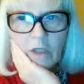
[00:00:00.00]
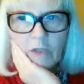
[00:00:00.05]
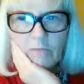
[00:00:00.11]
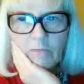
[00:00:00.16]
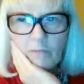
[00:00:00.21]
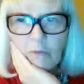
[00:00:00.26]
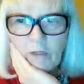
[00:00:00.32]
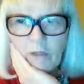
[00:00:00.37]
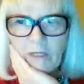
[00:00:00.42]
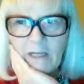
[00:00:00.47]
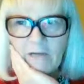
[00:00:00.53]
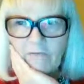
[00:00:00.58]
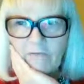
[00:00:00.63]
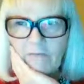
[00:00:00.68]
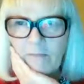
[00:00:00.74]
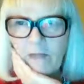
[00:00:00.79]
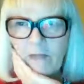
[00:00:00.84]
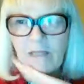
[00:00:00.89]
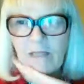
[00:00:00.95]
morning,
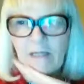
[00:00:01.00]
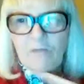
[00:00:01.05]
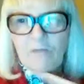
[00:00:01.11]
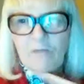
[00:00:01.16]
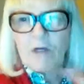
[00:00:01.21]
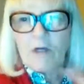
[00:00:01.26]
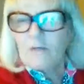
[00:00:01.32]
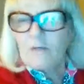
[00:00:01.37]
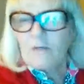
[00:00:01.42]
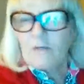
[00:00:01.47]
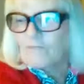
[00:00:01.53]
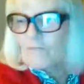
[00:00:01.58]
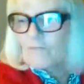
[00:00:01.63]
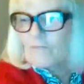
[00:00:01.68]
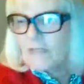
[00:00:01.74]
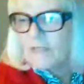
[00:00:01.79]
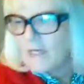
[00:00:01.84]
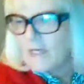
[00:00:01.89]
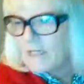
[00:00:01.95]
everybody, and welcome to Free
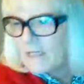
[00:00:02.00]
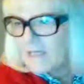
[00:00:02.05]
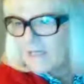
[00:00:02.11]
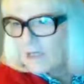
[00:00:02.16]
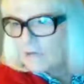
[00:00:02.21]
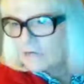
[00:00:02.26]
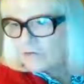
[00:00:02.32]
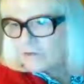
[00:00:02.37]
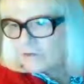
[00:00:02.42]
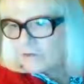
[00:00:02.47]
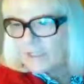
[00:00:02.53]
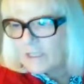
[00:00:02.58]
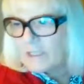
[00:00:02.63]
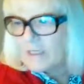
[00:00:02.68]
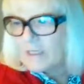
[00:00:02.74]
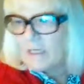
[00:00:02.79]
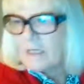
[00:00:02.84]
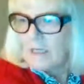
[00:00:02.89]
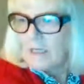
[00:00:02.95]
Daily Coaching.
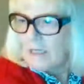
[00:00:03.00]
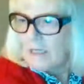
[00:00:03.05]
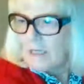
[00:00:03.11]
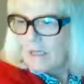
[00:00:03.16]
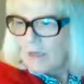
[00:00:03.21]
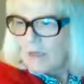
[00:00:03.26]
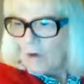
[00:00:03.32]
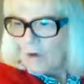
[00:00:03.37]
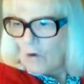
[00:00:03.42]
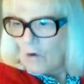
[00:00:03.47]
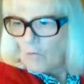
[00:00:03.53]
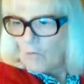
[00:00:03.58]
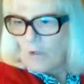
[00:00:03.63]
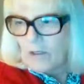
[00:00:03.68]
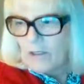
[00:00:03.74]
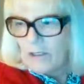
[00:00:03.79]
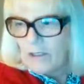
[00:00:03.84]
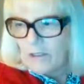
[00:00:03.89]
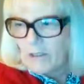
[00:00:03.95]
We're
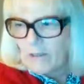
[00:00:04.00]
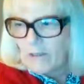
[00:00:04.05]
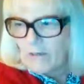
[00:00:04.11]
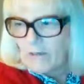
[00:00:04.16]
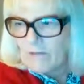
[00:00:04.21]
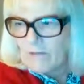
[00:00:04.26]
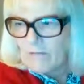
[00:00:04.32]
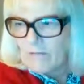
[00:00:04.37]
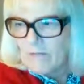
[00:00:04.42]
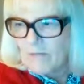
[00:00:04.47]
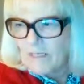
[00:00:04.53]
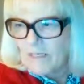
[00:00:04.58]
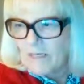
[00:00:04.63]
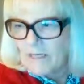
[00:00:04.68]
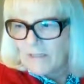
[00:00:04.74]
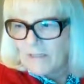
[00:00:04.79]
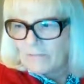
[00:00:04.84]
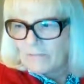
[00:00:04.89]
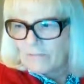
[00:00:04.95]
here every
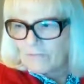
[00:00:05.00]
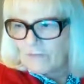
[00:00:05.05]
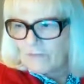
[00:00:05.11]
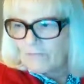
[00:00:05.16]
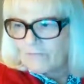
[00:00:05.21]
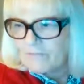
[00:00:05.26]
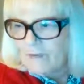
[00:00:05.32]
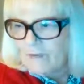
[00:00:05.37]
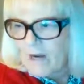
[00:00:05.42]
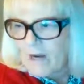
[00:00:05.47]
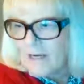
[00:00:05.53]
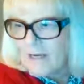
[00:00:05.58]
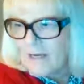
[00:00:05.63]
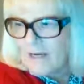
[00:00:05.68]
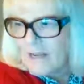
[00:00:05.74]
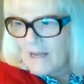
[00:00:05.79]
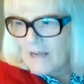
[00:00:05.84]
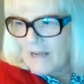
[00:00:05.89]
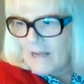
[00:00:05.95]
Monday through
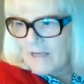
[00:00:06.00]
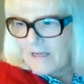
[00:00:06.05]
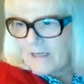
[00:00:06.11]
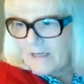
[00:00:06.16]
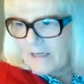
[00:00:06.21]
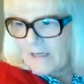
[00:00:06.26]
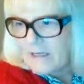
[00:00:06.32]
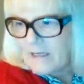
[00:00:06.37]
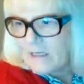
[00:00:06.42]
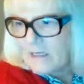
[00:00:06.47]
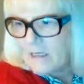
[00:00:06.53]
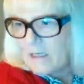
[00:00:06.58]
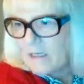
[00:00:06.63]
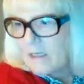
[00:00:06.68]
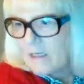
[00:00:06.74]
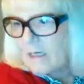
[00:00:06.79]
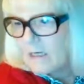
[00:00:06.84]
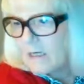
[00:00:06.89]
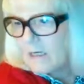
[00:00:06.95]
Friday,
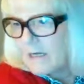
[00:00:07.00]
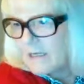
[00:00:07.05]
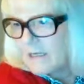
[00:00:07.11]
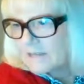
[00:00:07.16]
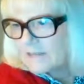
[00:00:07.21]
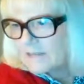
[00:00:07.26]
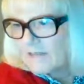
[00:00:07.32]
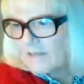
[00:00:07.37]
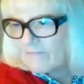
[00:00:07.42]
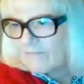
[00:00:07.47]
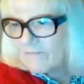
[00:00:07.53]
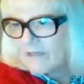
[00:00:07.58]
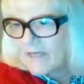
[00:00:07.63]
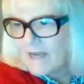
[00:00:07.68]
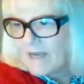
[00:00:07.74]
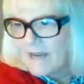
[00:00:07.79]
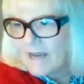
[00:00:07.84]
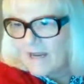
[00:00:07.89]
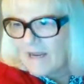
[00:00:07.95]
7
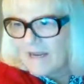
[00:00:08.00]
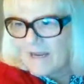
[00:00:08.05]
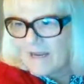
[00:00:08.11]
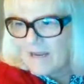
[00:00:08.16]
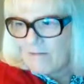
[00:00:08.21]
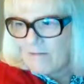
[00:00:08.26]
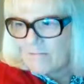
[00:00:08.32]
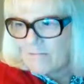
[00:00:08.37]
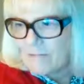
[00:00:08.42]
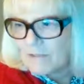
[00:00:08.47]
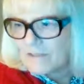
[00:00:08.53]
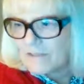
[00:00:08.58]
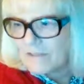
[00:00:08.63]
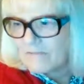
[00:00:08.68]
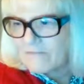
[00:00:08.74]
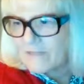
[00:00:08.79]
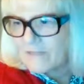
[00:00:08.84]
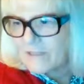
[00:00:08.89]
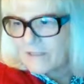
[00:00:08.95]
a.m.
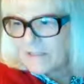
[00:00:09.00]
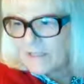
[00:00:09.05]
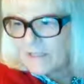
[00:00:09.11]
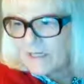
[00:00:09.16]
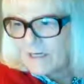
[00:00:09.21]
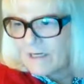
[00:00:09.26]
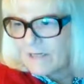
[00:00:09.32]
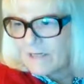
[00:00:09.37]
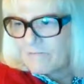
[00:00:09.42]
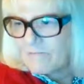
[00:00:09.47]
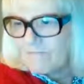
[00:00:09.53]
Pacific time,